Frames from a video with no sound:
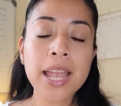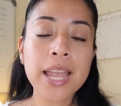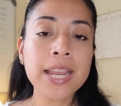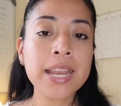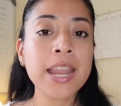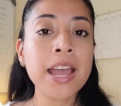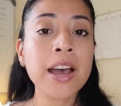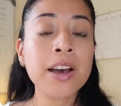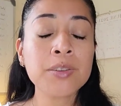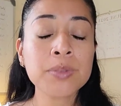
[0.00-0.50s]

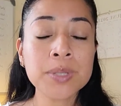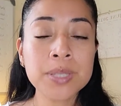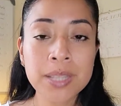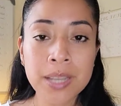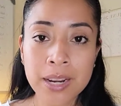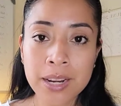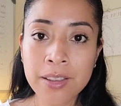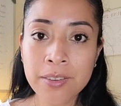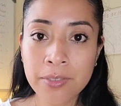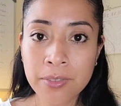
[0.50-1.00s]
Now,
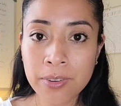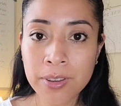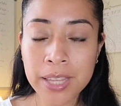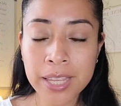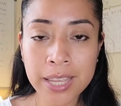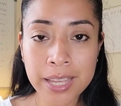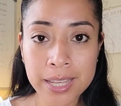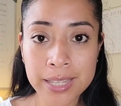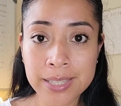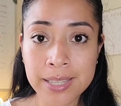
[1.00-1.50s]
studying for
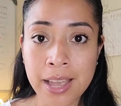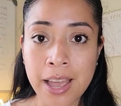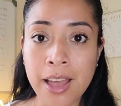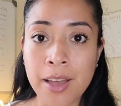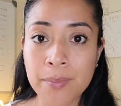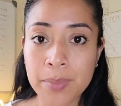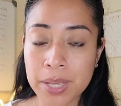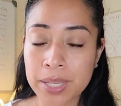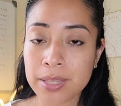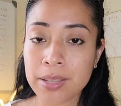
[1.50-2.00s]
the
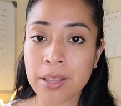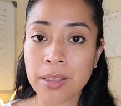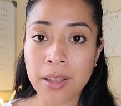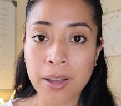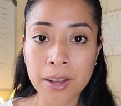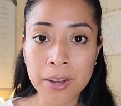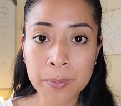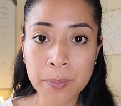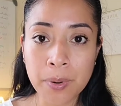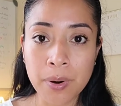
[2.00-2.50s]
exam is a
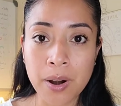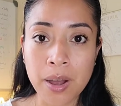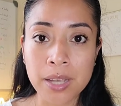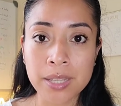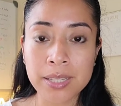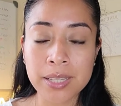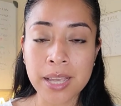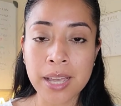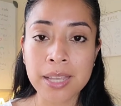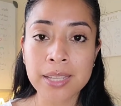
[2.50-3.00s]
long
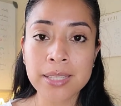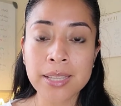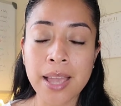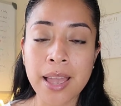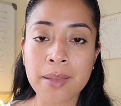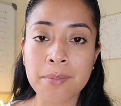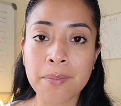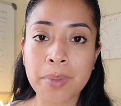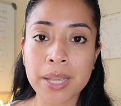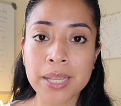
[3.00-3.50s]
process,
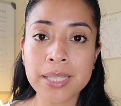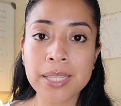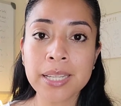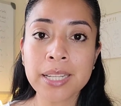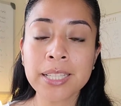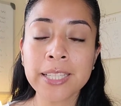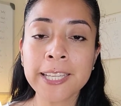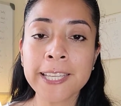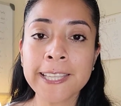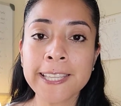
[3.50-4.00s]
and
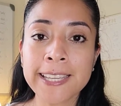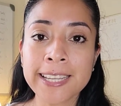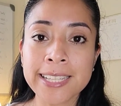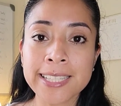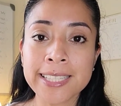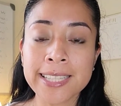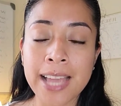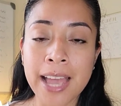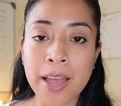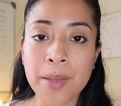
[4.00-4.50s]
basically the
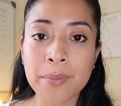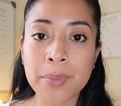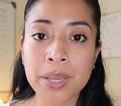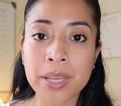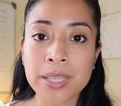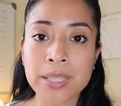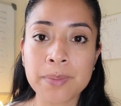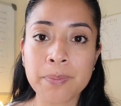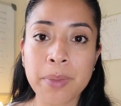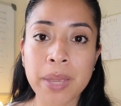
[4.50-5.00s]
exam
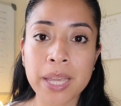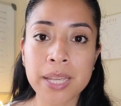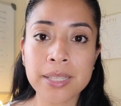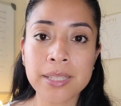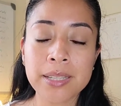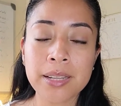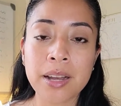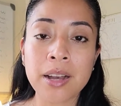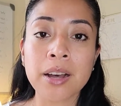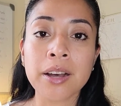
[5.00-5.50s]
is
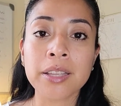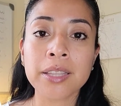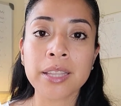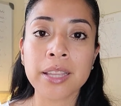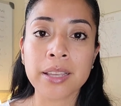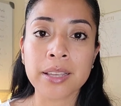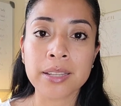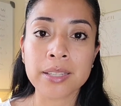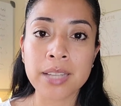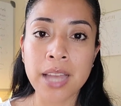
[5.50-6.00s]
based on
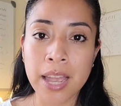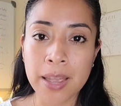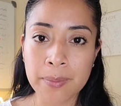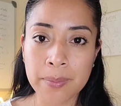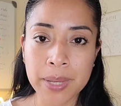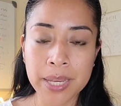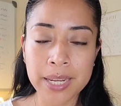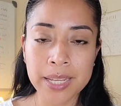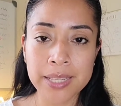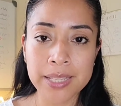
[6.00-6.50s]
the
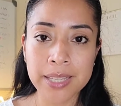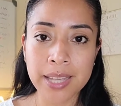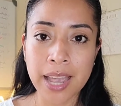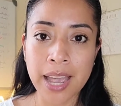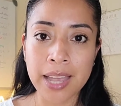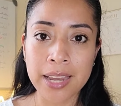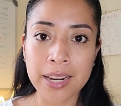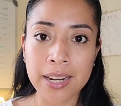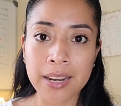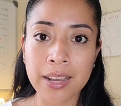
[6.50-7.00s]
Diabetes
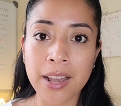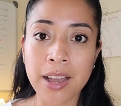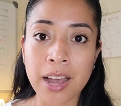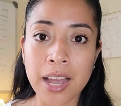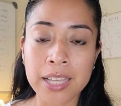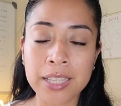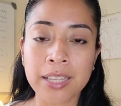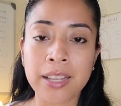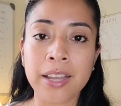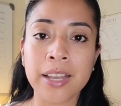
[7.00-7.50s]
Canada
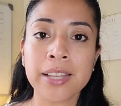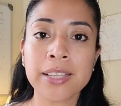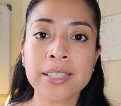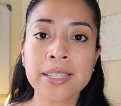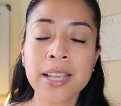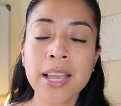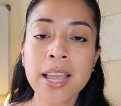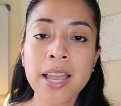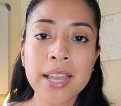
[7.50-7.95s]
guidelines